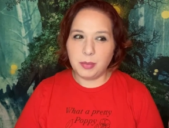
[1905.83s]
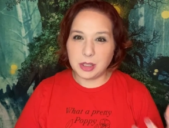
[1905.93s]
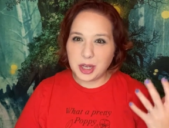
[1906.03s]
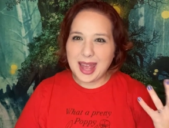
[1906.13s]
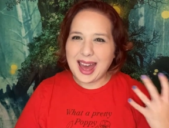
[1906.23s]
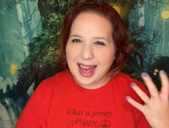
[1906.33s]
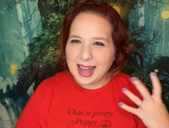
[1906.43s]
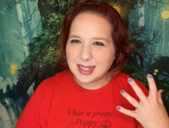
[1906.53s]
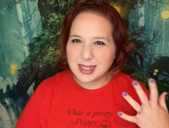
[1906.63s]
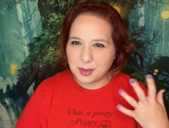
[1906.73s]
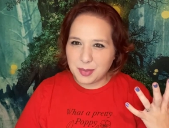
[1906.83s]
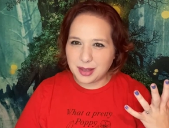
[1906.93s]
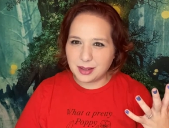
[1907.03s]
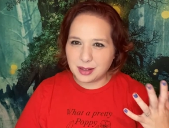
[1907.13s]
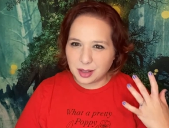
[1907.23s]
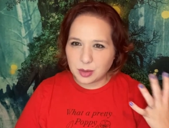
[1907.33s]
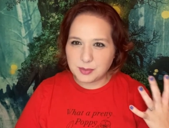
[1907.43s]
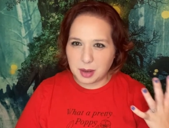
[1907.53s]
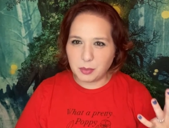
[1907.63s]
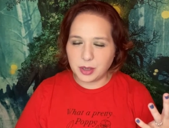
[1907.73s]
But she has them in
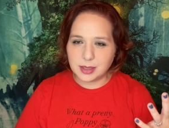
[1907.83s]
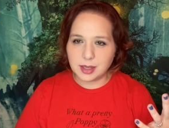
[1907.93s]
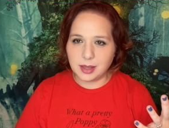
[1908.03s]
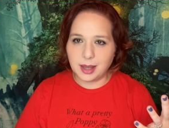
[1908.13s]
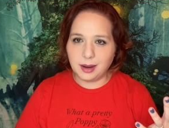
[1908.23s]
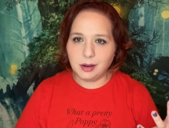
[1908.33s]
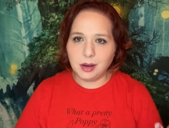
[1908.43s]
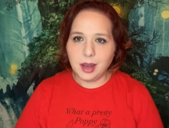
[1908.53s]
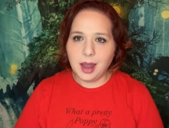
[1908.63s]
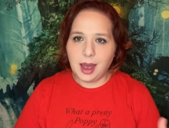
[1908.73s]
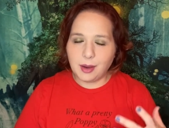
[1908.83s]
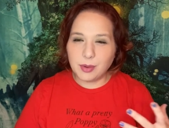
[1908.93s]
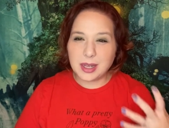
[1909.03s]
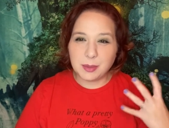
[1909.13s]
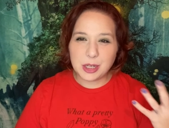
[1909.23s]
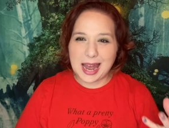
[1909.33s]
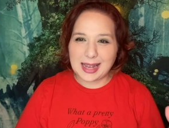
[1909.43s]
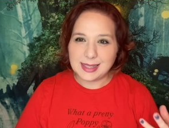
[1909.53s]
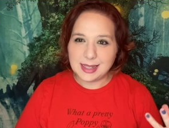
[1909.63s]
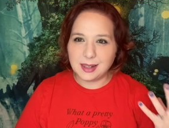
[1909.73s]
those memories in there. Every time she
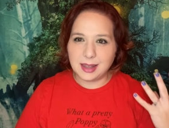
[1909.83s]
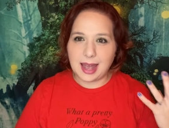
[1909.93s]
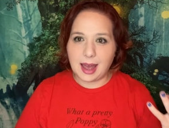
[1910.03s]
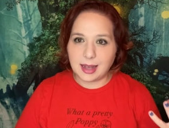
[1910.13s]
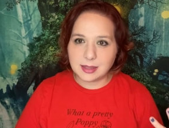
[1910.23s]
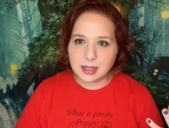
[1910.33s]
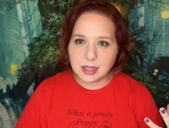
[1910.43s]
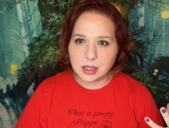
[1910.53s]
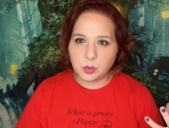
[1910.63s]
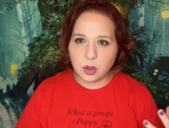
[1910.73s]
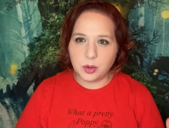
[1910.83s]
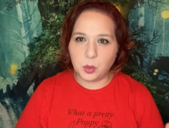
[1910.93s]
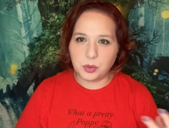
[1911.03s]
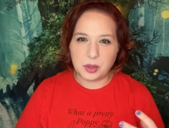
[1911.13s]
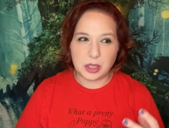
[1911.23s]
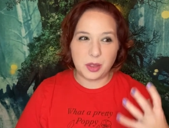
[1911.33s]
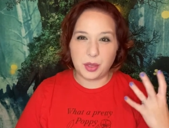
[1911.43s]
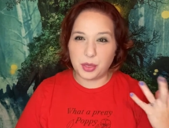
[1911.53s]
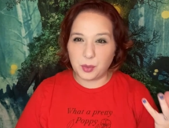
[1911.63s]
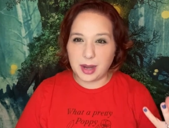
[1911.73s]
accidentally accesses one or the, the
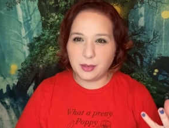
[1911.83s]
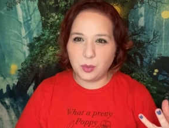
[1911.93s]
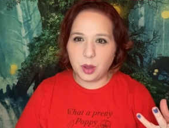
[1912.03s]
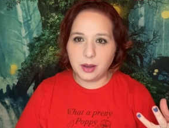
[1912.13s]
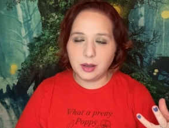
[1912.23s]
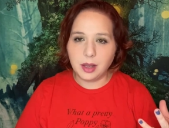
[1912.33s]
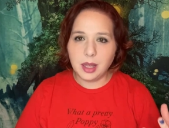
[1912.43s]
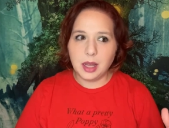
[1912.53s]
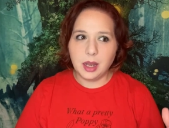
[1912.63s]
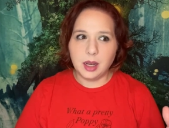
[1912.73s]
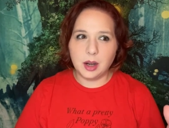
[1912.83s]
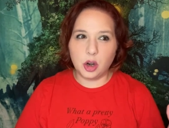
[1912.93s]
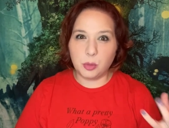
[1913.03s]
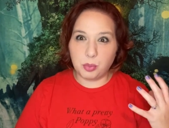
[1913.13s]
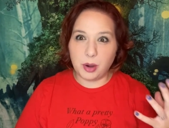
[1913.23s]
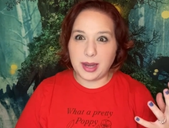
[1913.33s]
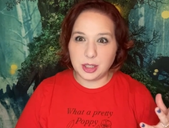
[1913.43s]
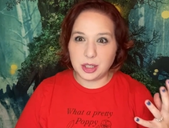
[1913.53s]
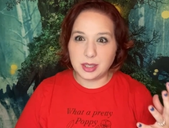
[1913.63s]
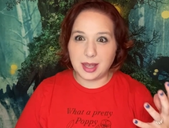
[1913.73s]
thread of one, her
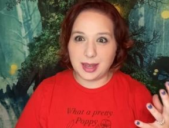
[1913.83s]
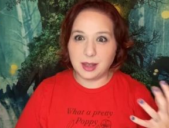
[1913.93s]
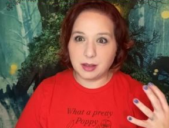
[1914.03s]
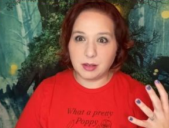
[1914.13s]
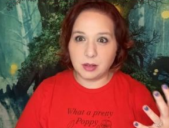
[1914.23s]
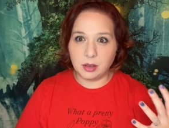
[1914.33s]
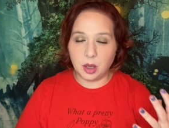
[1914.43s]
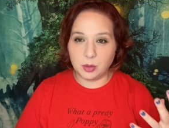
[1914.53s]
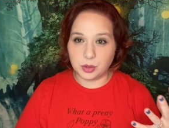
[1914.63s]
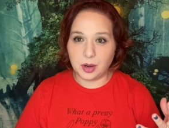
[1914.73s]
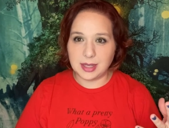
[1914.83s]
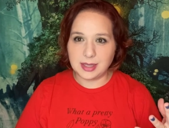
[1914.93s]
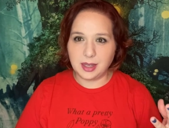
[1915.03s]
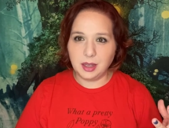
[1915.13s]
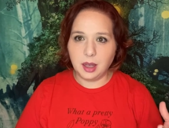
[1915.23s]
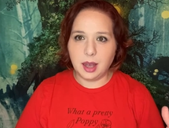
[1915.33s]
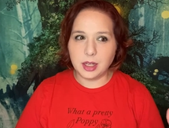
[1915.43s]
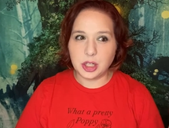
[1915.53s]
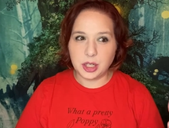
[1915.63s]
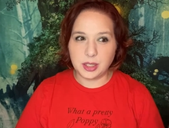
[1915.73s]
brain just like goes crazy.
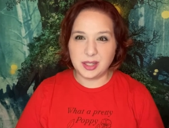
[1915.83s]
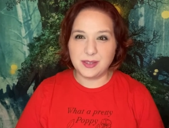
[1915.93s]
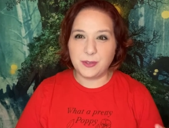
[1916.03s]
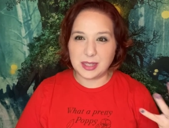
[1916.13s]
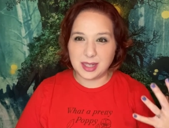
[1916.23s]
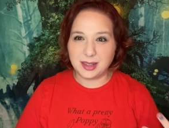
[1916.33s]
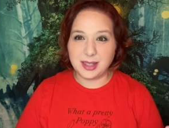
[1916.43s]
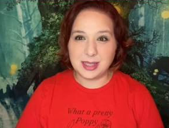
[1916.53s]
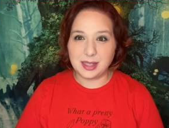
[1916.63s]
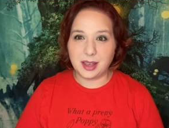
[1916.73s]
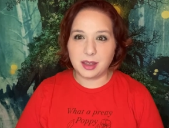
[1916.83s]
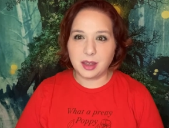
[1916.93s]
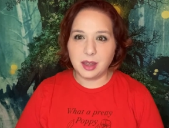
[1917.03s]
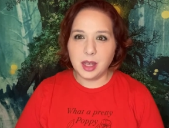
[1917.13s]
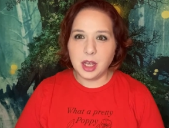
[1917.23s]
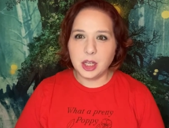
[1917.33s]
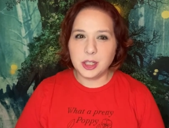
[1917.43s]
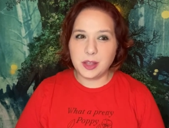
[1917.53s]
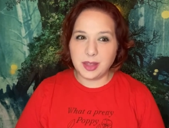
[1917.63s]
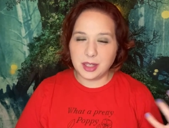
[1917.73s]
She's physically sick
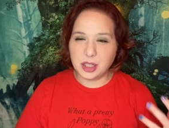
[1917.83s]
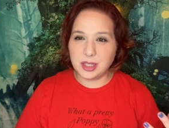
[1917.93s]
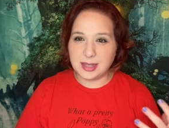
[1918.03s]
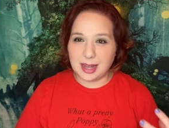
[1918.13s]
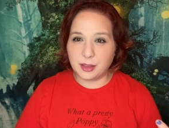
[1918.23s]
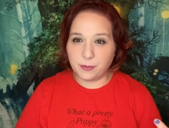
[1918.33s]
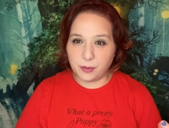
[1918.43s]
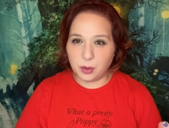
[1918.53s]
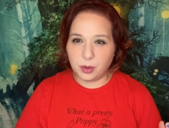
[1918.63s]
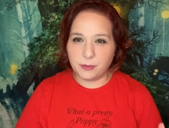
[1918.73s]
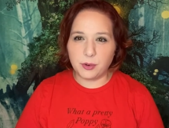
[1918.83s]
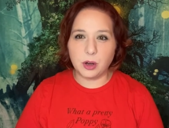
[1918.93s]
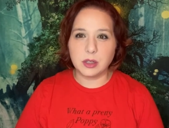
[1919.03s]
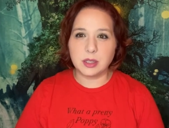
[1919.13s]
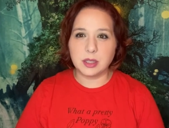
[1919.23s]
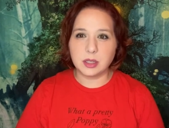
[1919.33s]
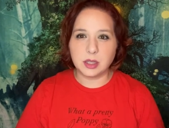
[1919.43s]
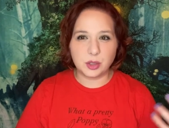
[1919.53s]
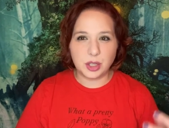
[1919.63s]
she thinks she's got the flu at first, so